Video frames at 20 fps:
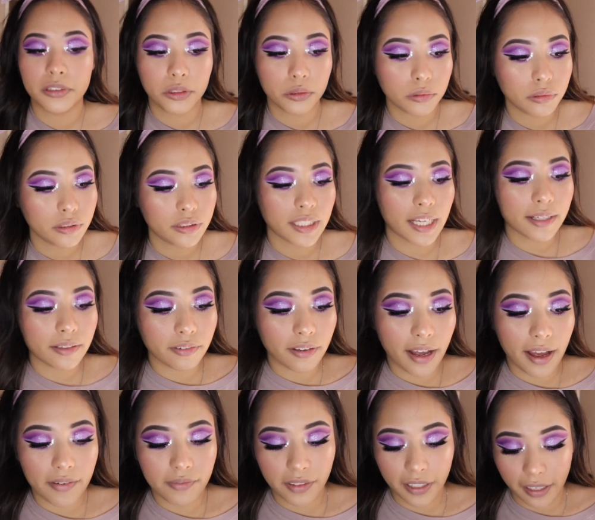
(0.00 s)
with jewels. I don't
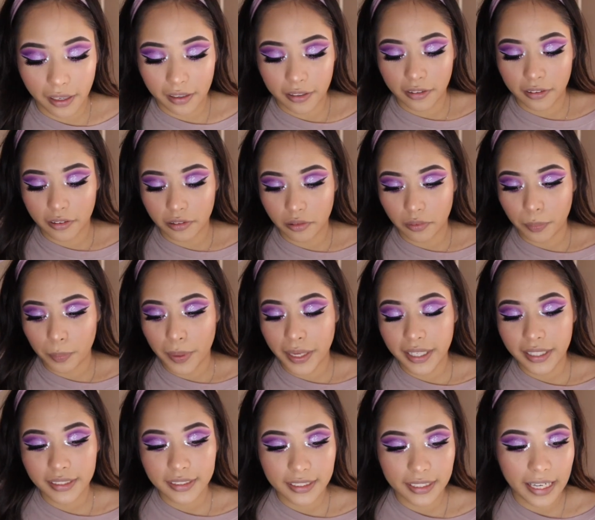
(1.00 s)
have like a little
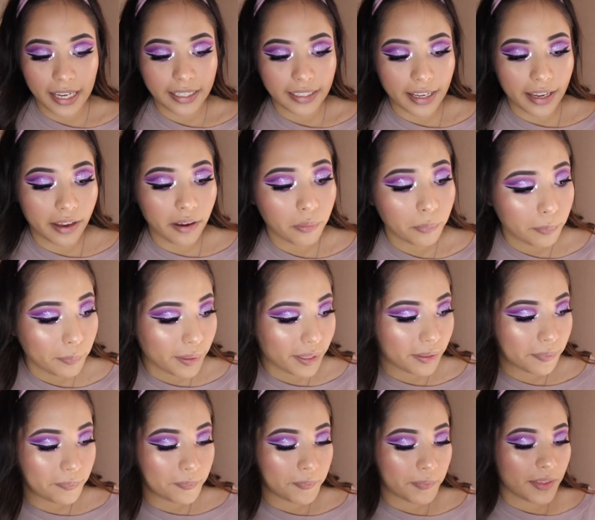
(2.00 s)
pin to kind of help
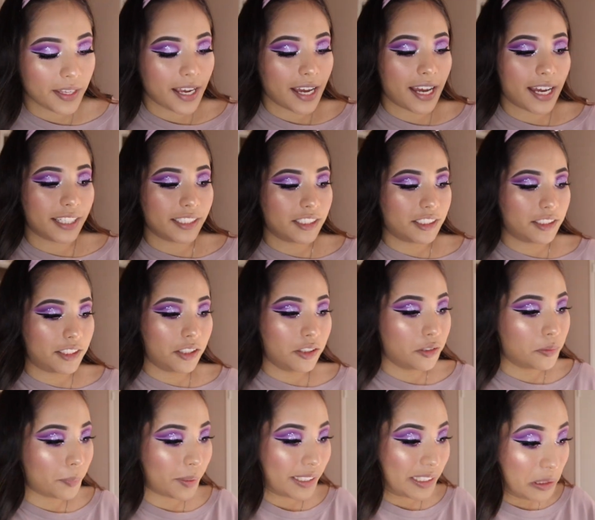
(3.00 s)
me. I just
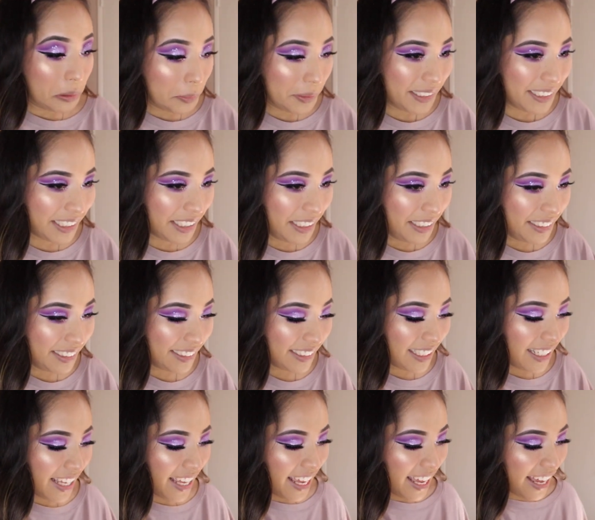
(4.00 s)
use my tweezers.
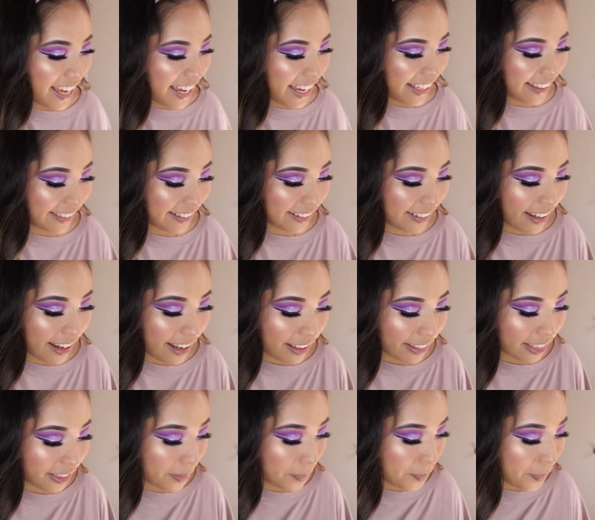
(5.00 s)
And they're
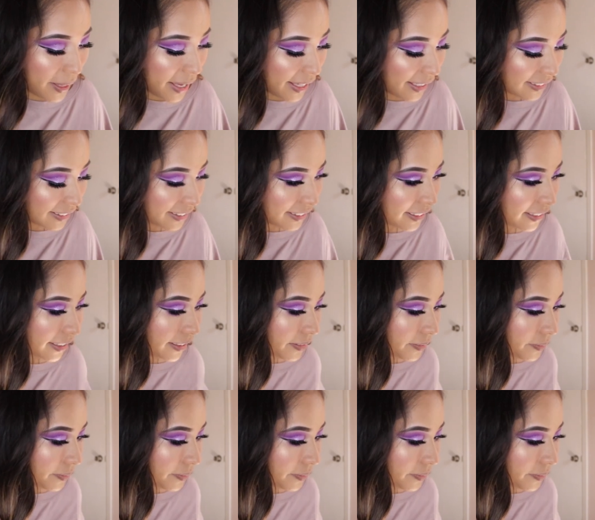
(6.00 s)
not the best.